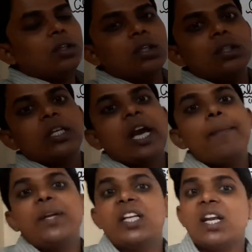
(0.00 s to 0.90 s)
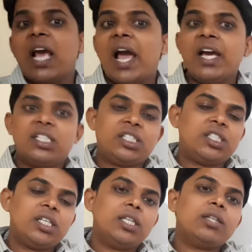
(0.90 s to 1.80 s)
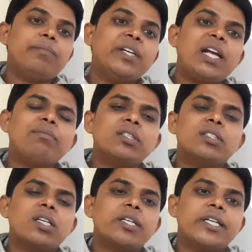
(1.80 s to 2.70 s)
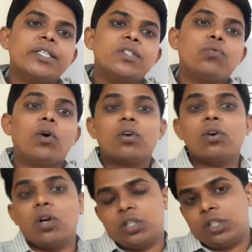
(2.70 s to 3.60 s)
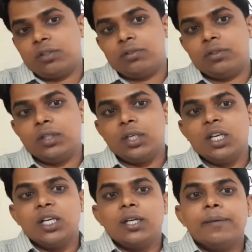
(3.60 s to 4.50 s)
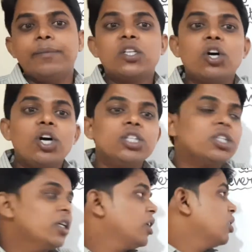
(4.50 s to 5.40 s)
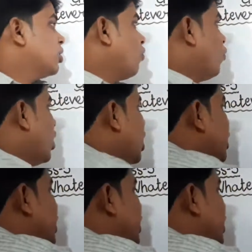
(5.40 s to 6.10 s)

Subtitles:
the capital H in the middle of the sentence for God? Because the word